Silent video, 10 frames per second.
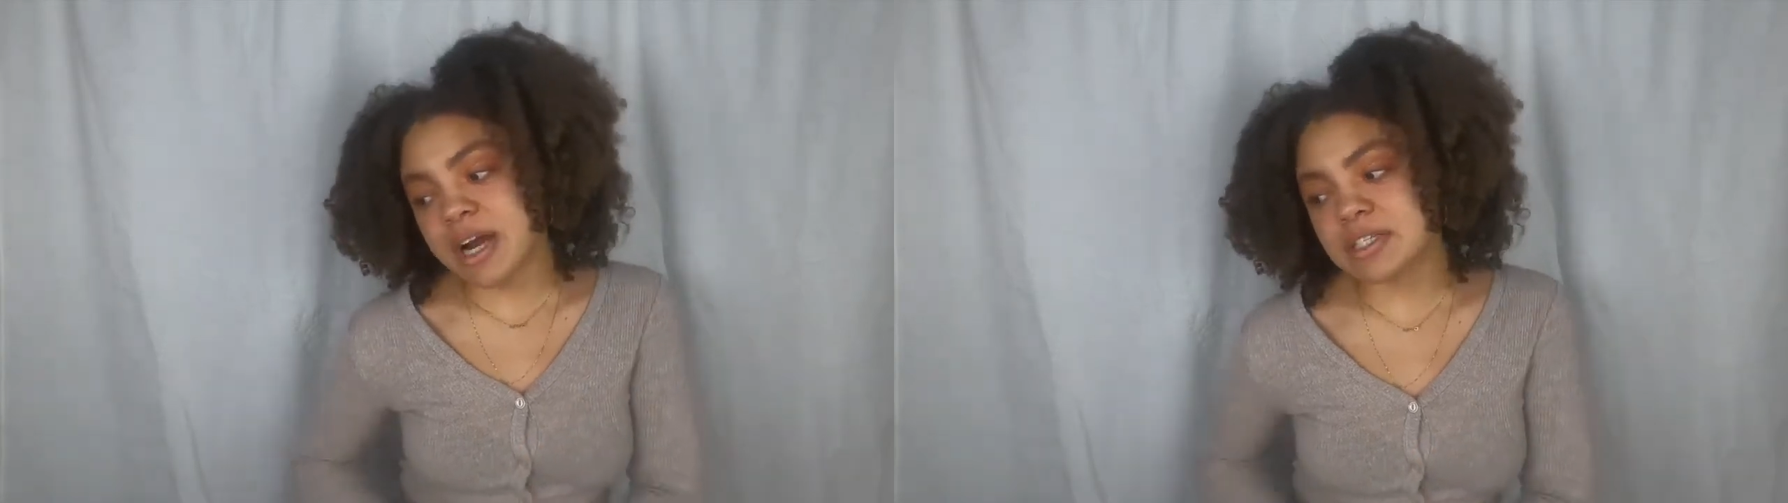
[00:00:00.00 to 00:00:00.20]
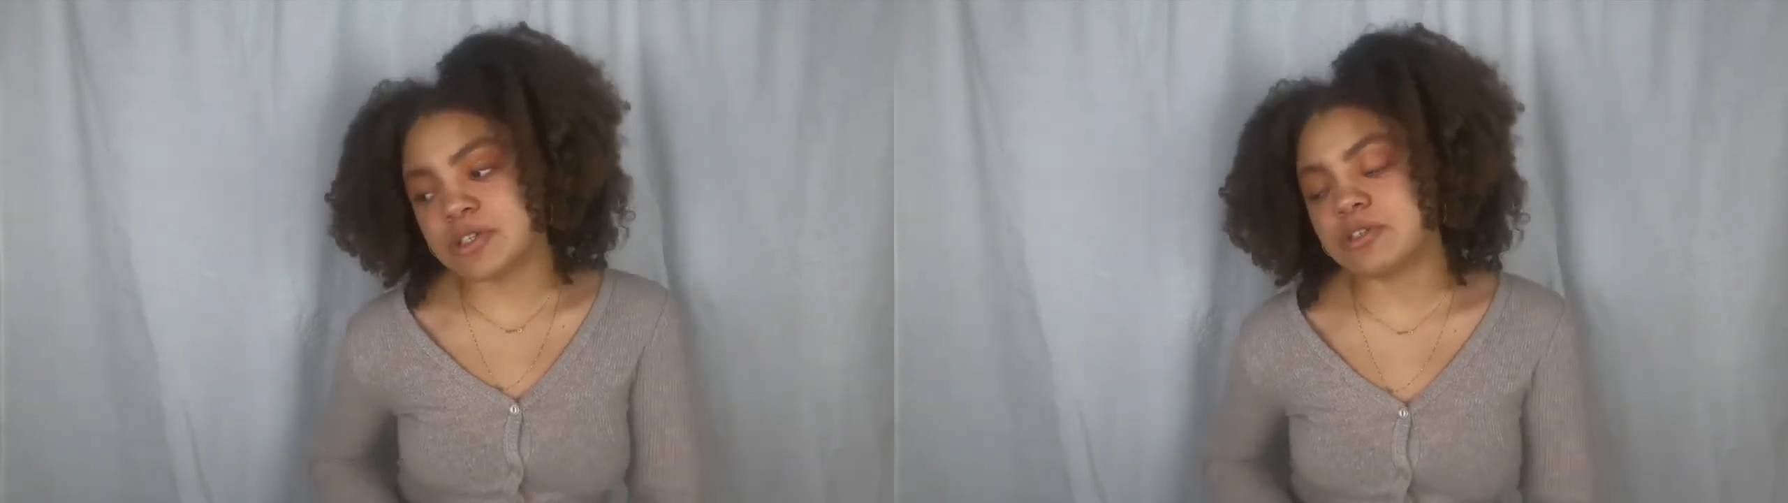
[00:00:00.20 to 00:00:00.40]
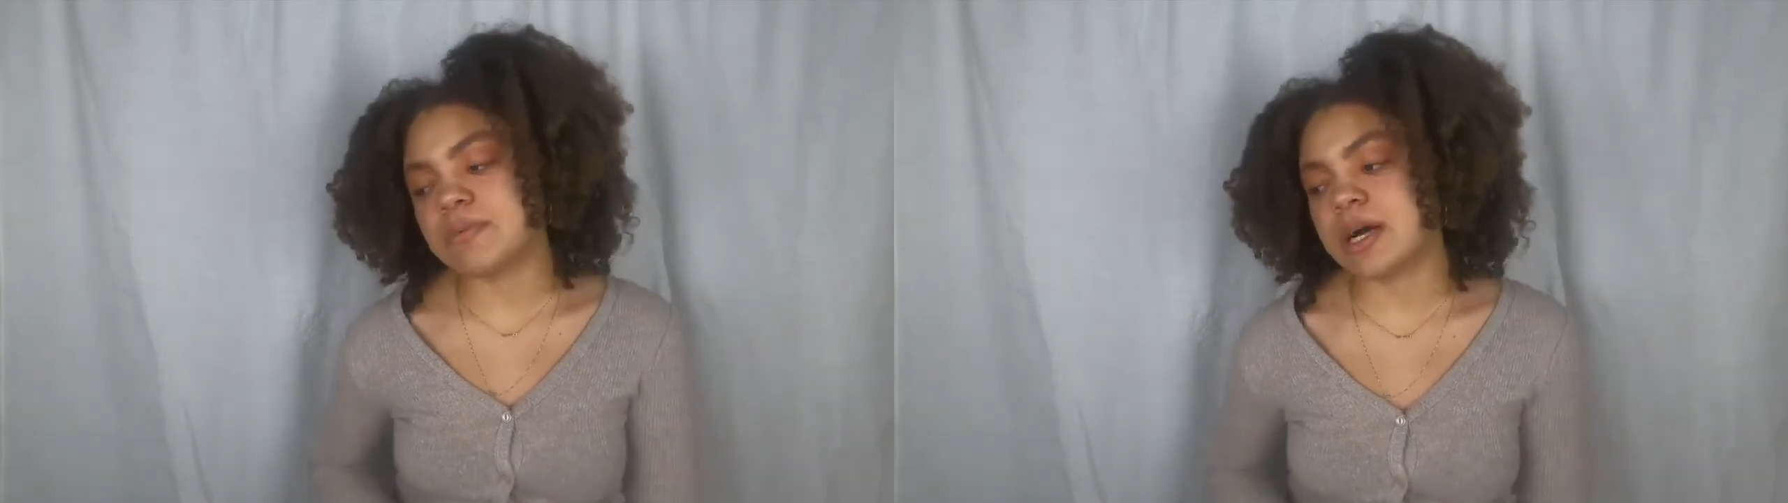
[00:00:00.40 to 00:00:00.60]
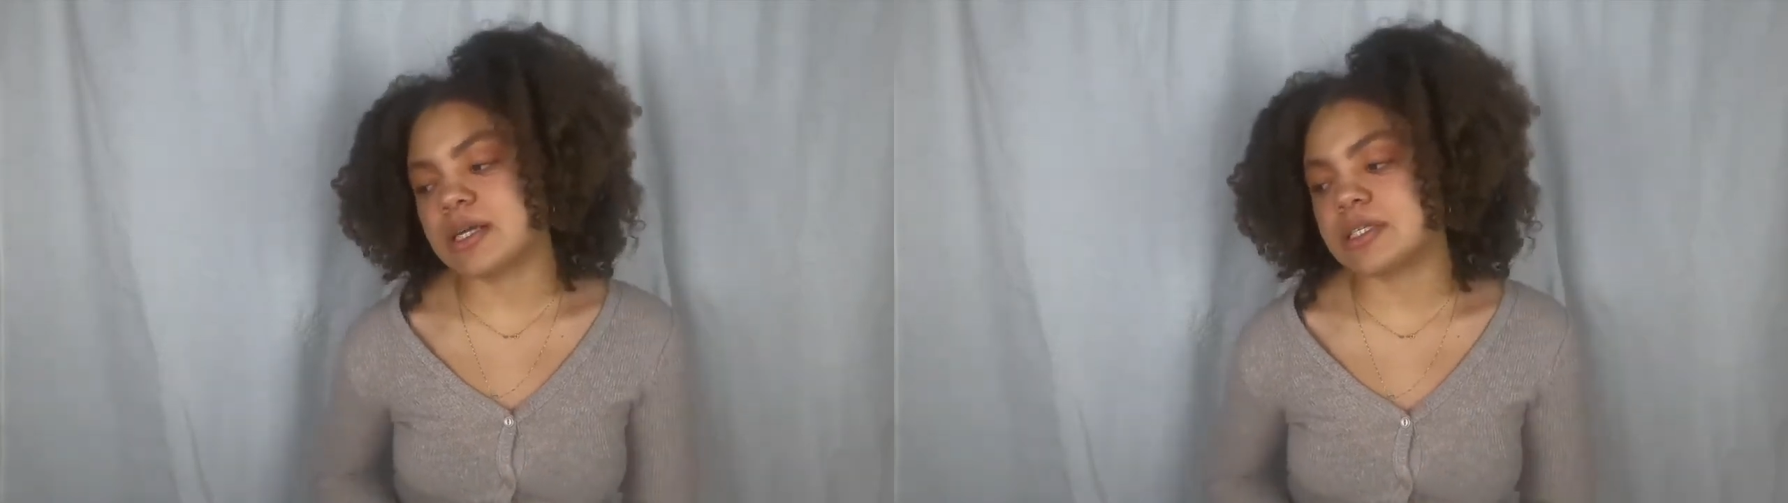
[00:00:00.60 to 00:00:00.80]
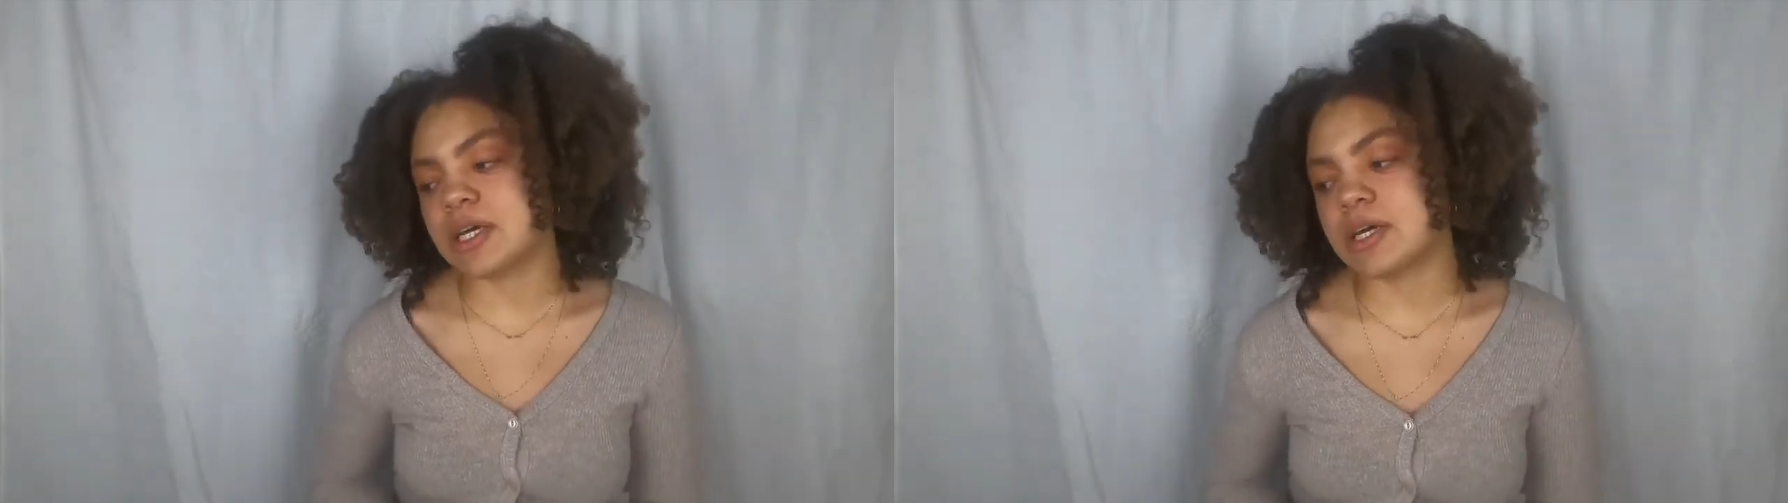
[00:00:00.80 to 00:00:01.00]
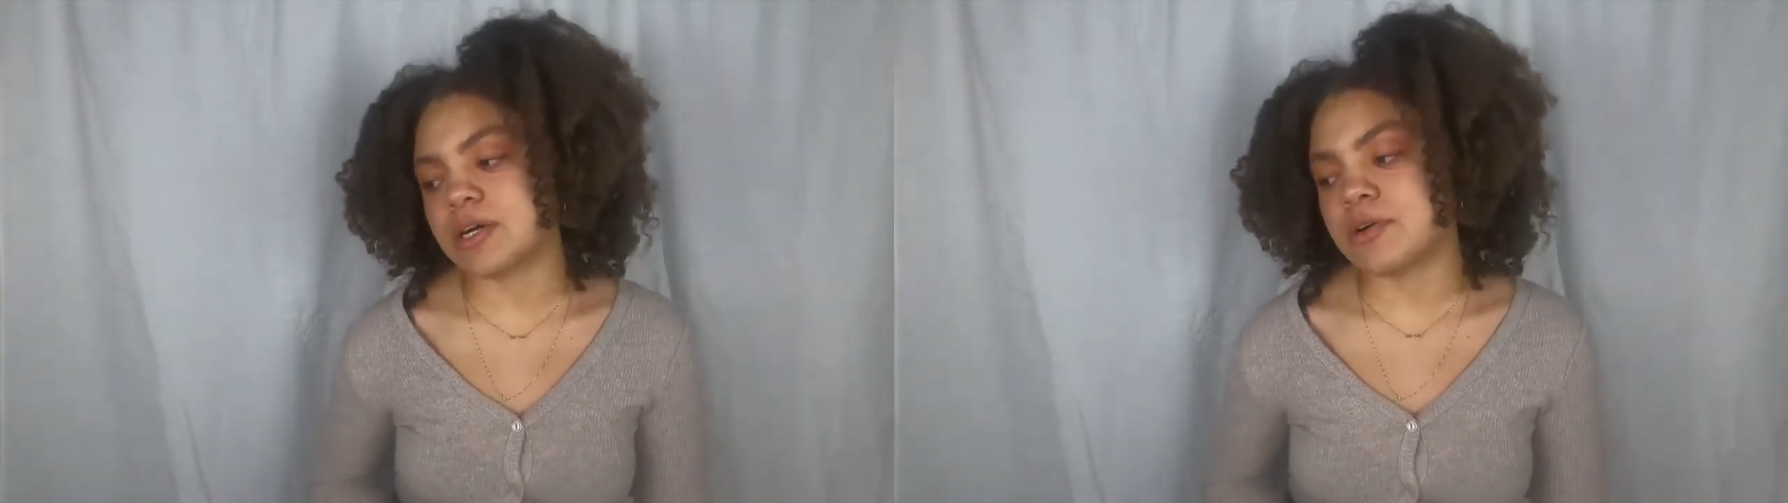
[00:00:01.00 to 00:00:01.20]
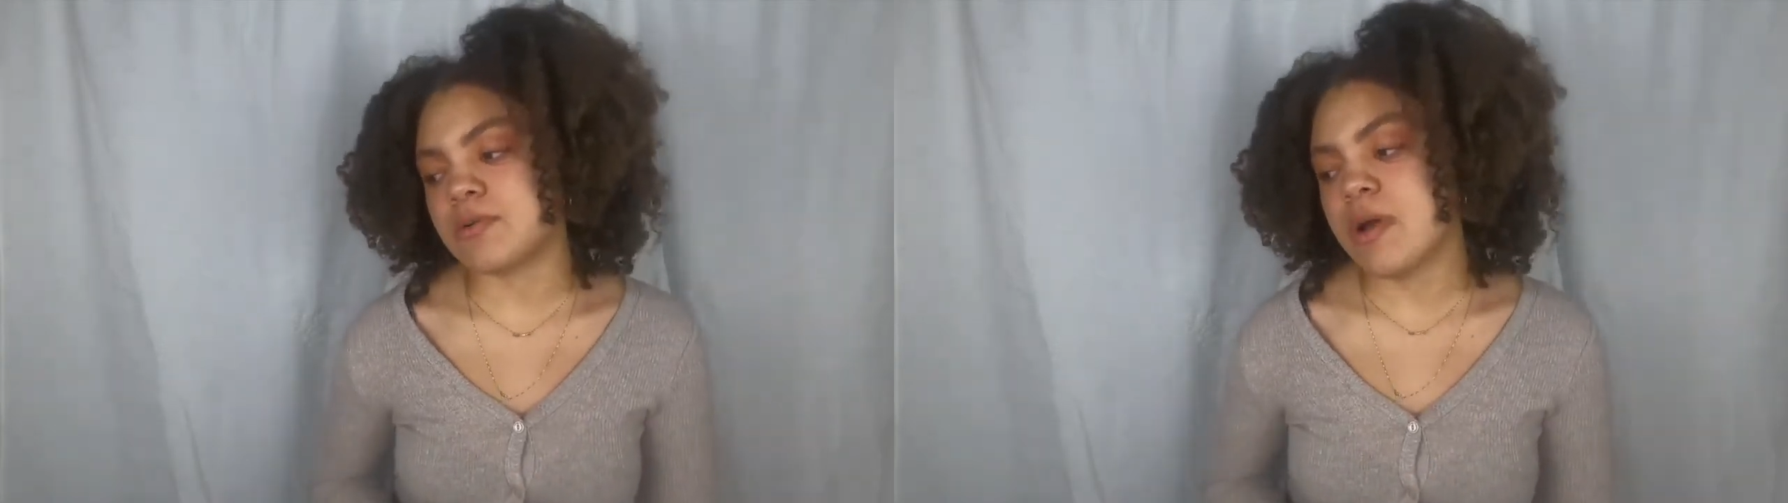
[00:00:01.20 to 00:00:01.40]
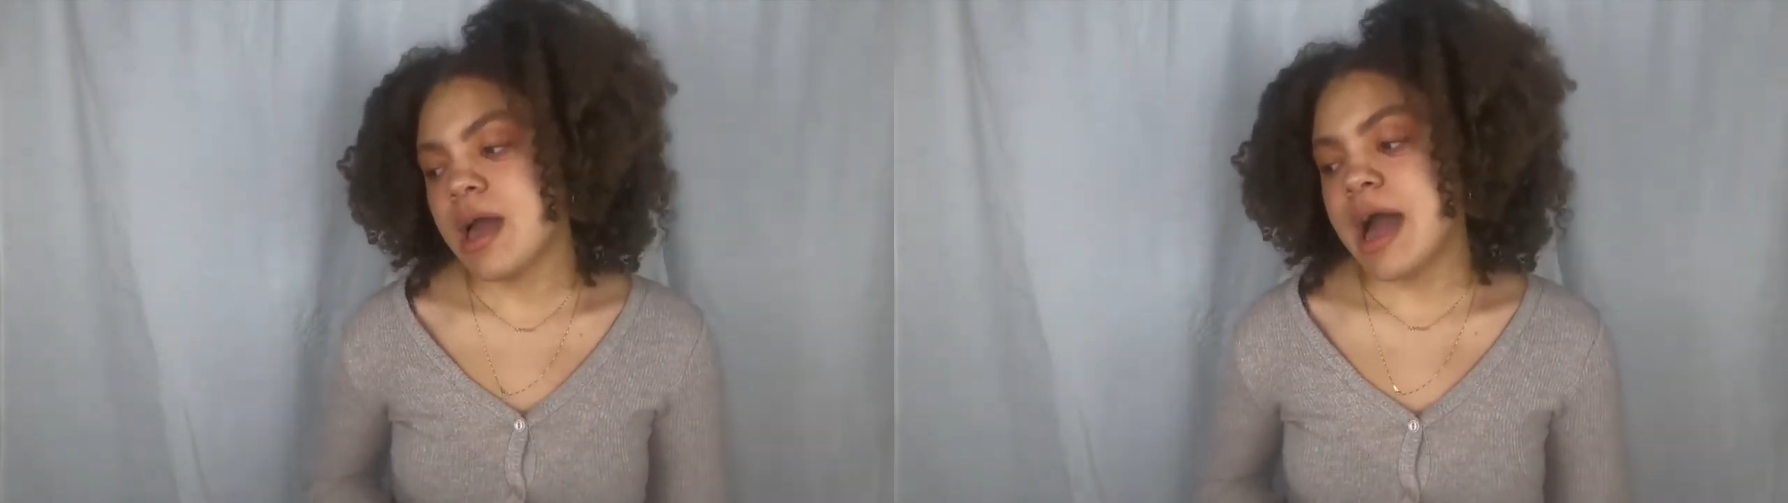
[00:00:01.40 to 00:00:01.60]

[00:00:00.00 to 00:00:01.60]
as coupons go,